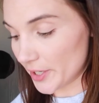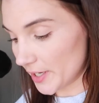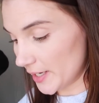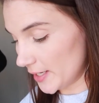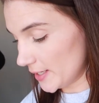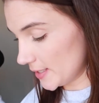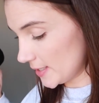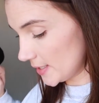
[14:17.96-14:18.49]
We're
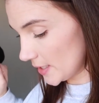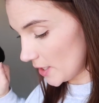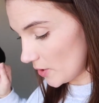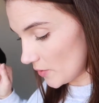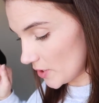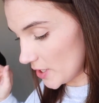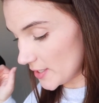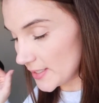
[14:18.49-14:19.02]
gonna go
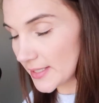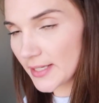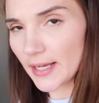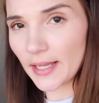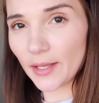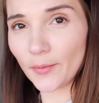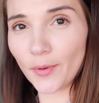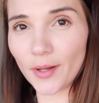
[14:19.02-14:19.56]
on our
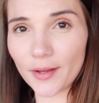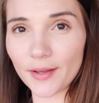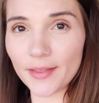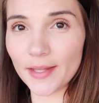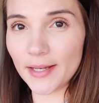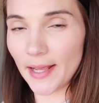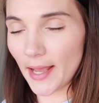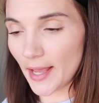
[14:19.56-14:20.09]
second walk of
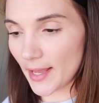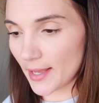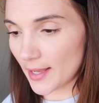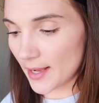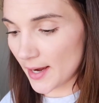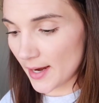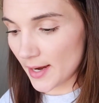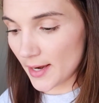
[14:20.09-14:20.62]
the day
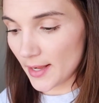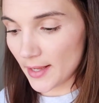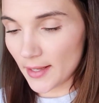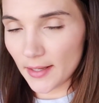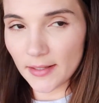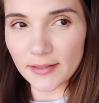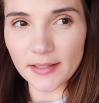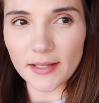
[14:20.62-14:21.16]

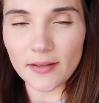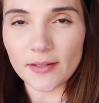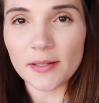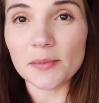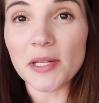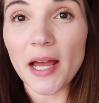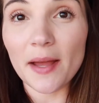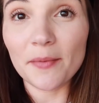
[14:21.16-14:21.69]
to kill
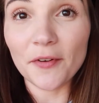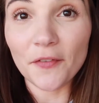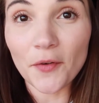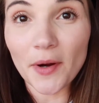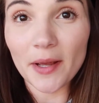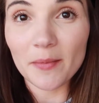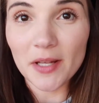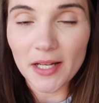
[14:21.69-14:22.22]
some time
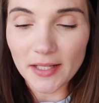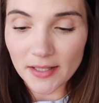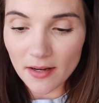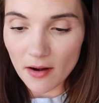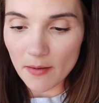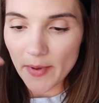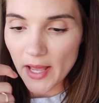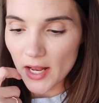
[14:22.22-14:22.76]
before Emmett needs to
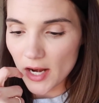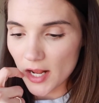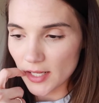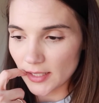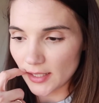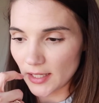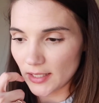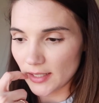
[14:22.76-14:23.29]
go to bed.
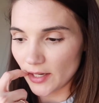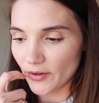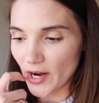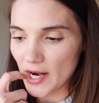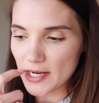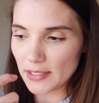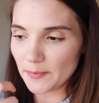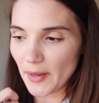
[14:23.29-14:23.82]
So he's gonna
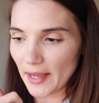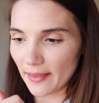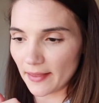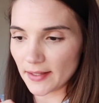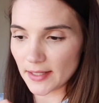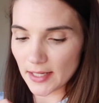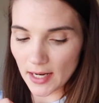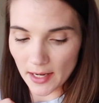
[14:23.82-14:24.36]
ride his bike
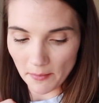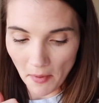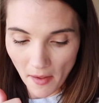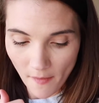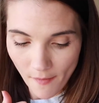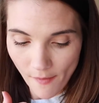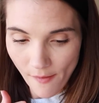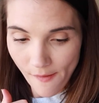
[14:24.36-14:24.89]
this time.
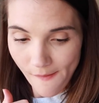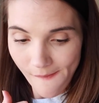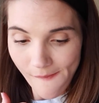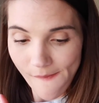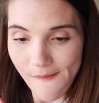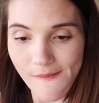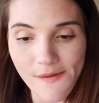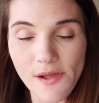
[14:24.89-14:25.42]

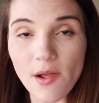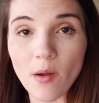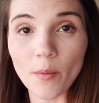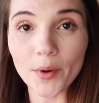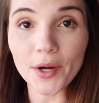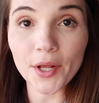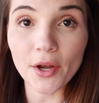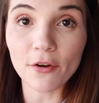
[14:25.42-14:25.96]

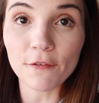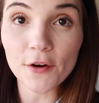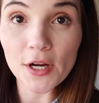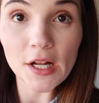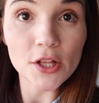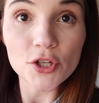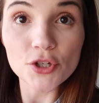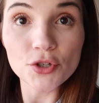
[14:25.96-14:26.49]
We're gonna go for
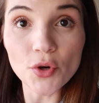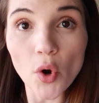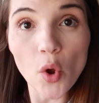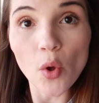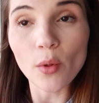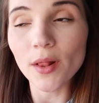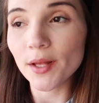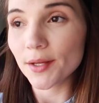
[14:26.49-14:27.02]
another
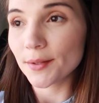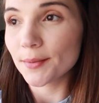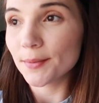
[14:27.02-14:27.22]
stroll.